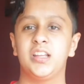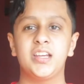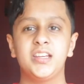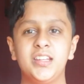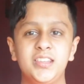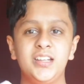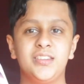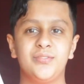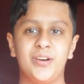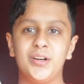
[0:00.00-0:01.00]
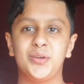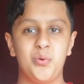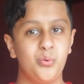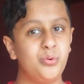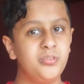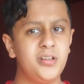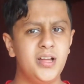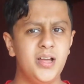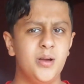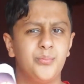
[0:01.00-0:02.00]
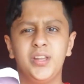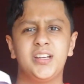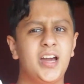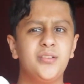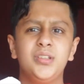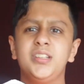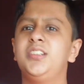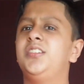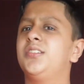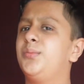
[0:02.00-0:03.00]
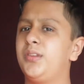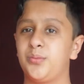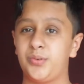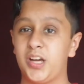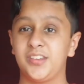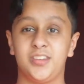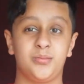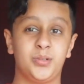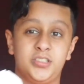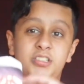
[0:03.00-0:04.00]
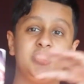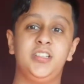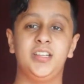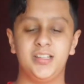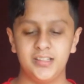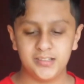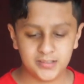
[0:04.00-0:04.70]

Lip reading: I get that it's very cool, but like I don't think she should be surprised as much as she is.